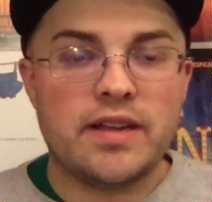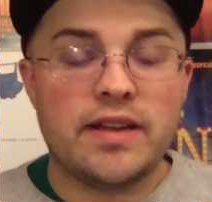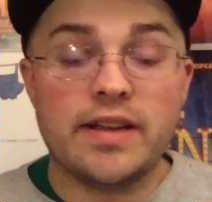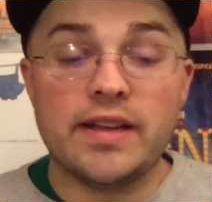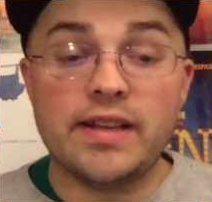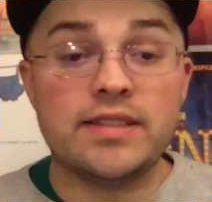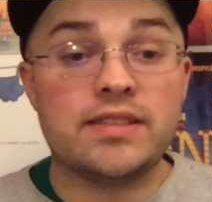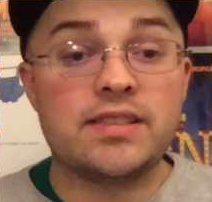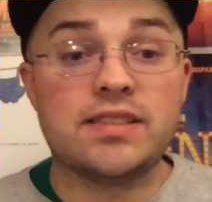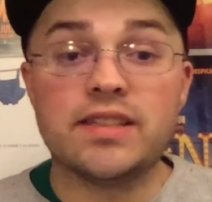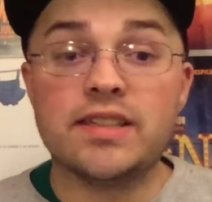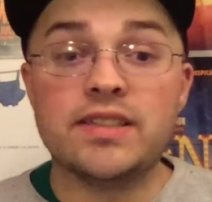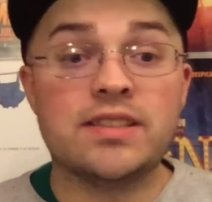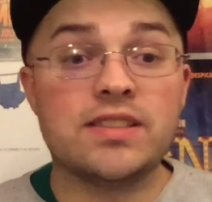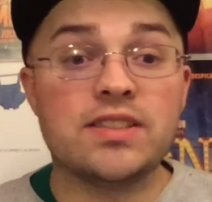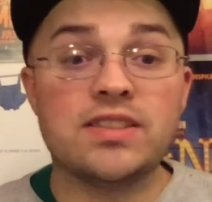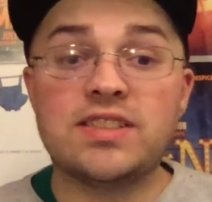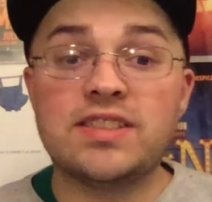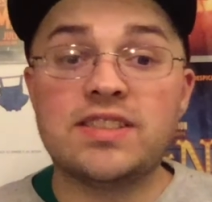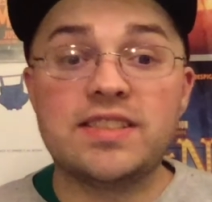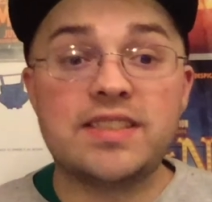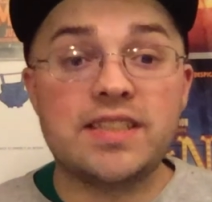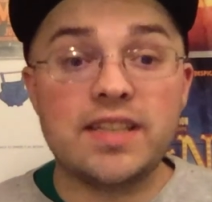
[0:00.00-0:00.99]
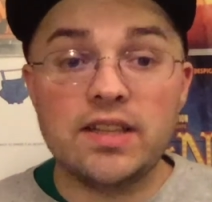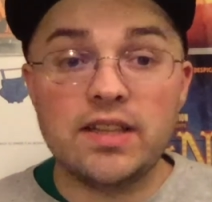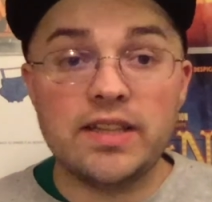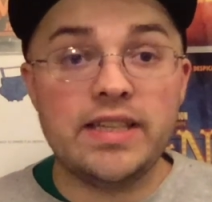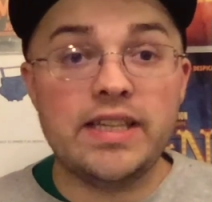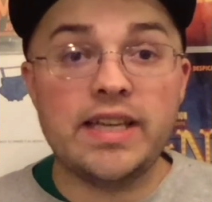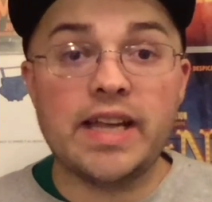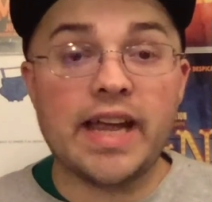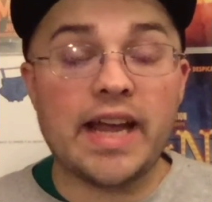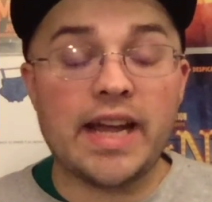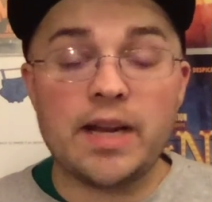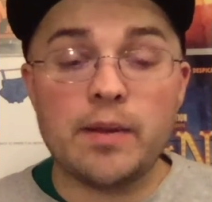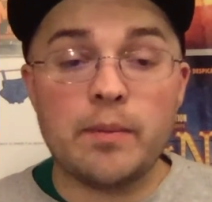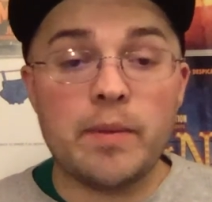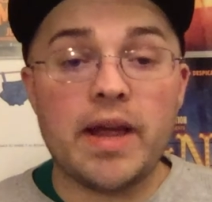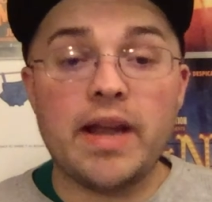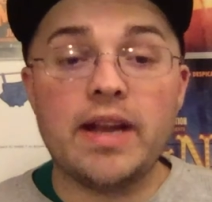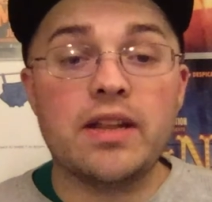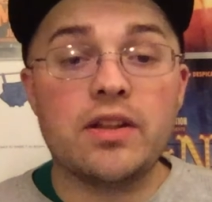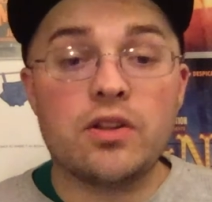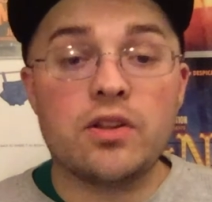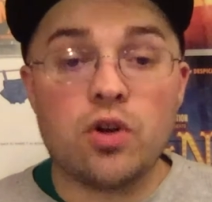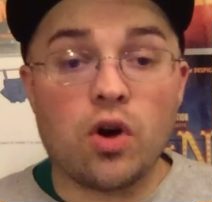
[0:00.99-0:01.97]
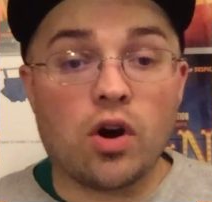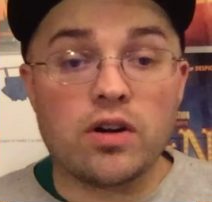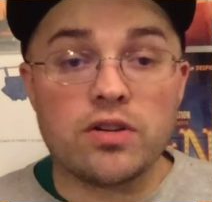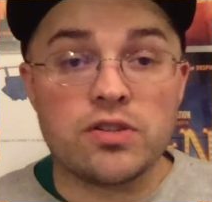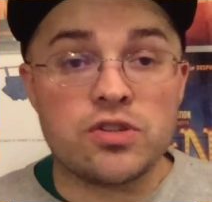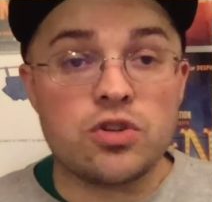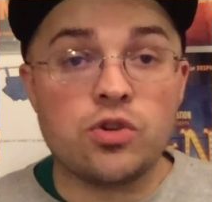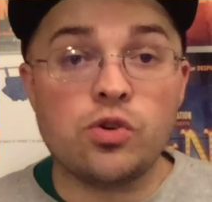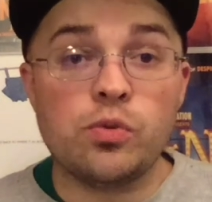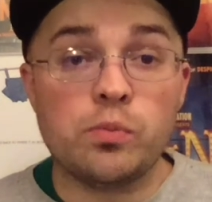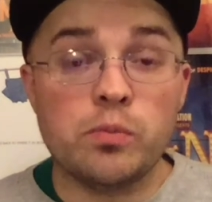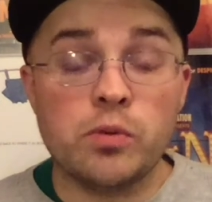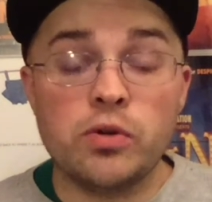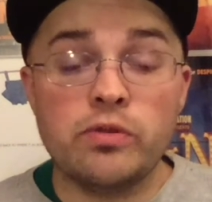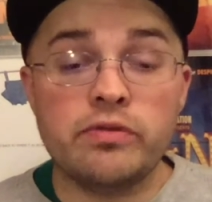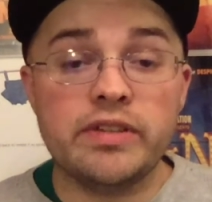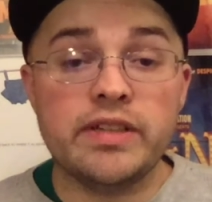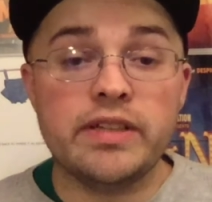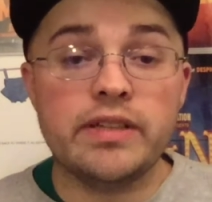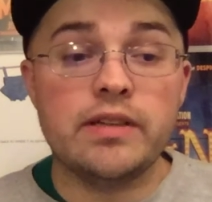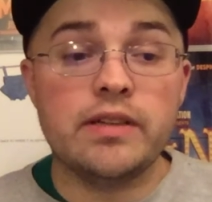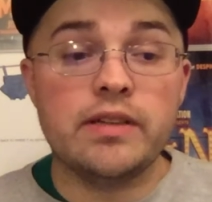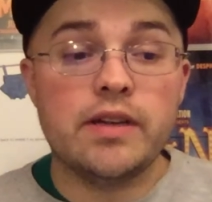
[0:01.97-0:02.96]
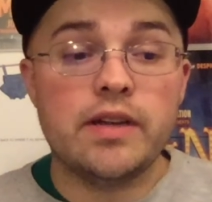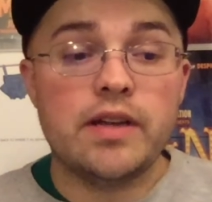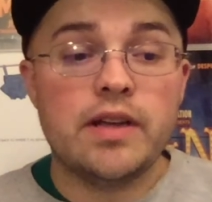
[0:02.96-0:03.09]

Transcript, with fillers: It's it's a silly animated cartoon movie